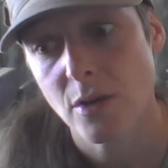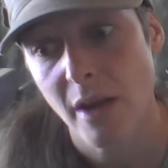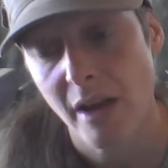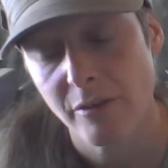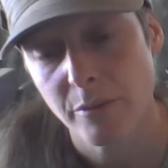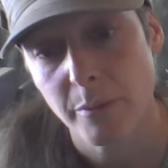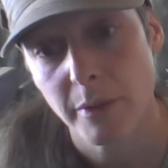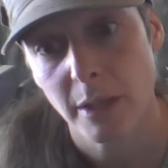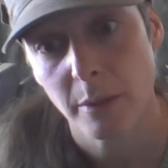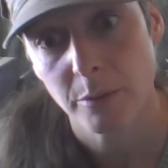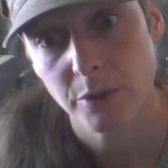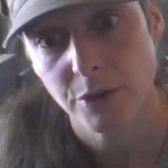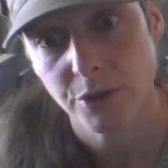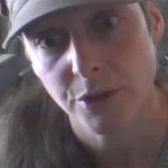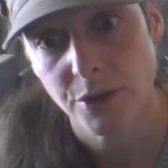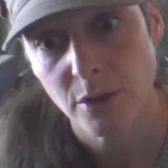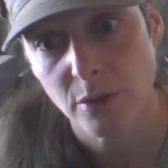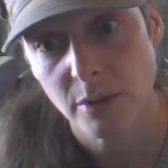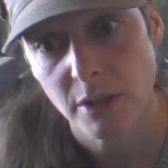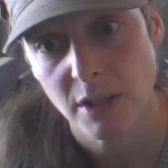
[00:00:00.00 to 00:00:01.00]
you haven't been able to
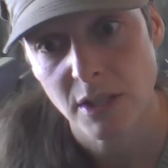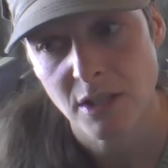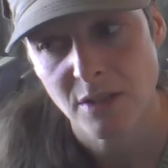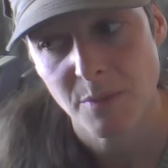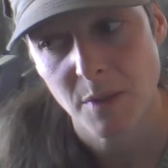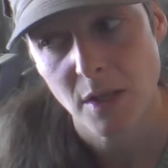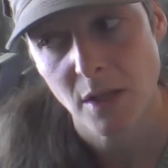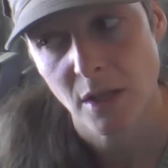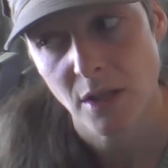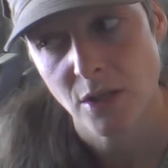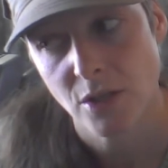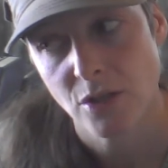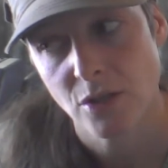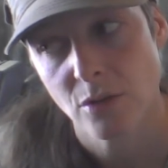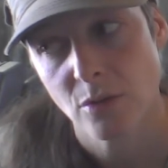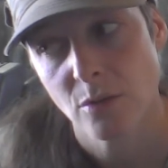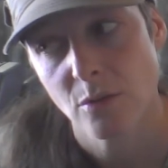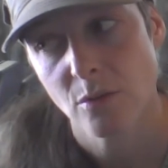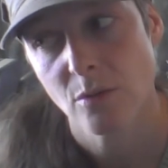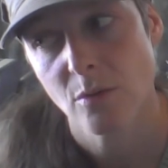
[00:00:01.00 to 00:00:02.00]
do it is because
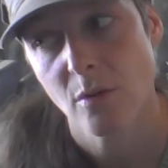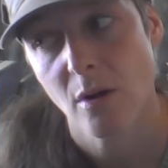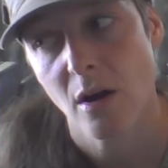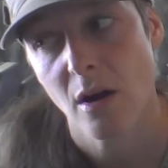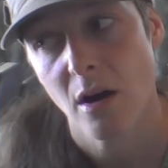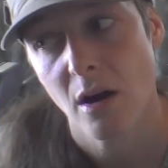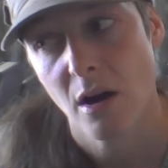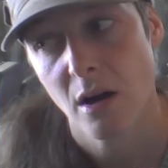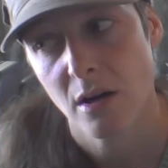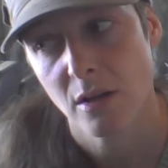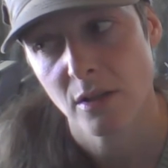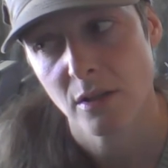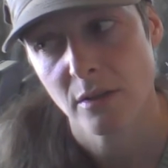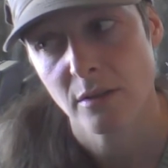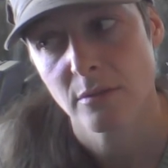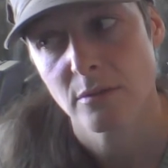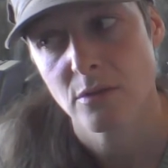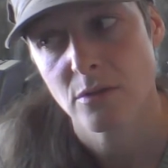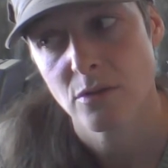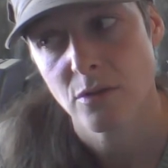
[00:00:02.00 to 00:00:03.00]
you are
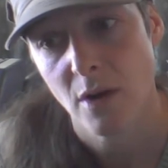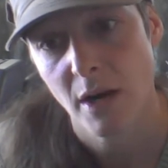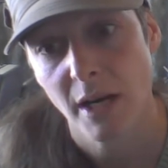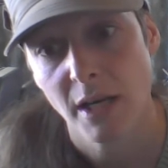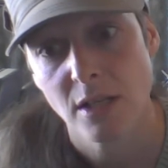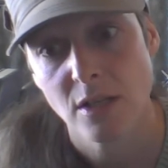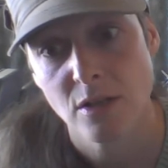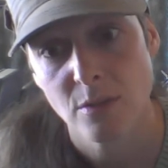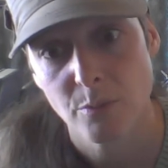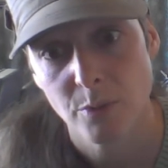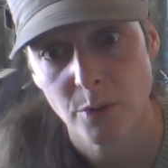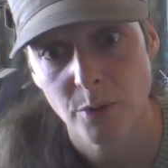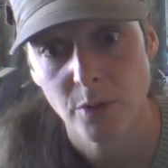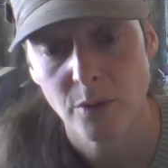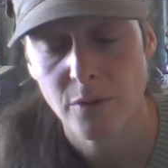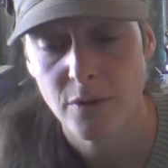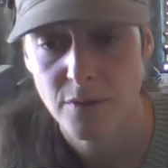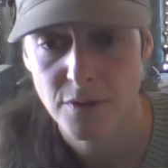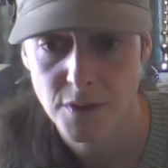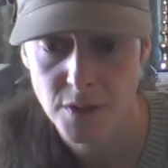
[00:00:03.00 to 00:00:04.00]
trying to
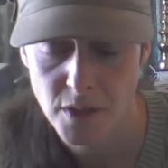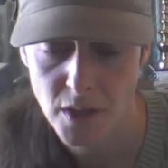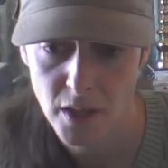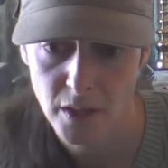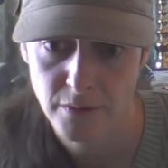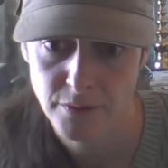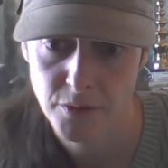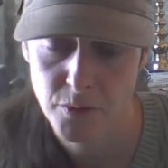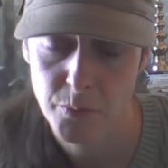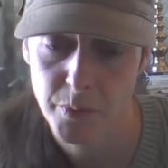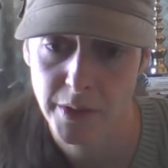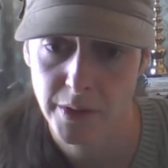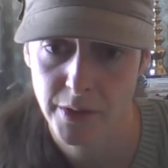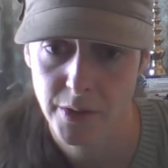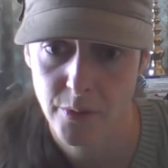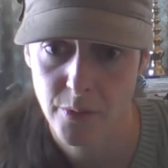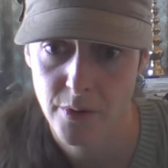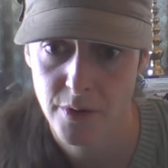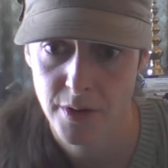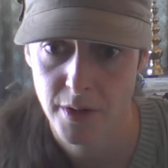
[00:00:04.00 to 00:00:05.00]
prove the facade of
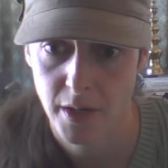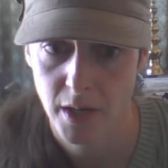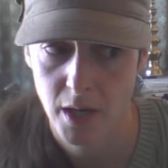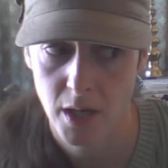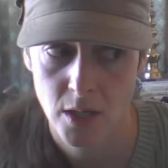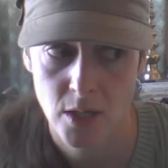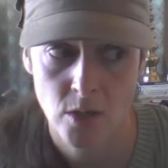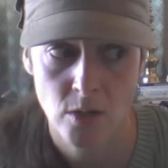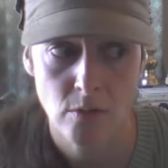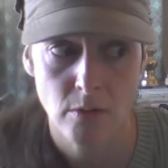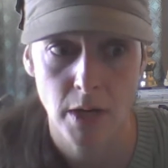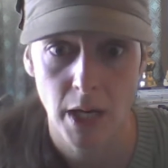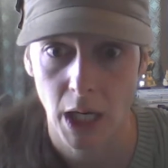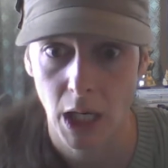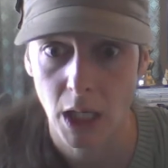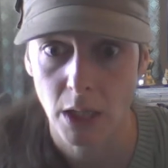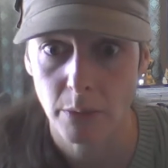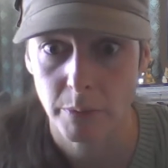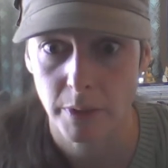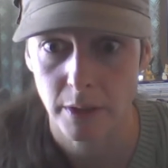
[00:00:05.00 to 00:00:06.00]
superiority, and you
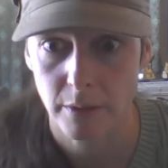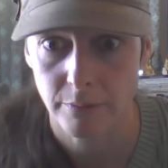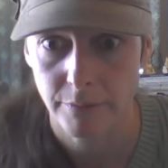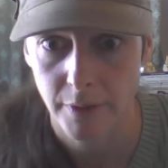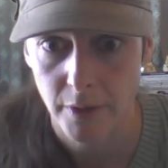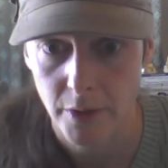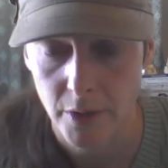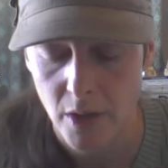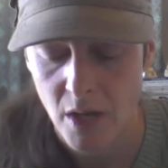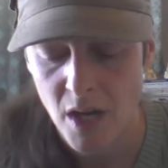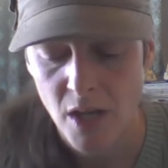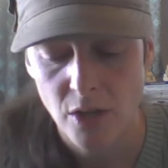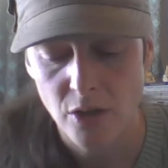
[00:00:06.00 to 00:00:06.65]
can't be inferior.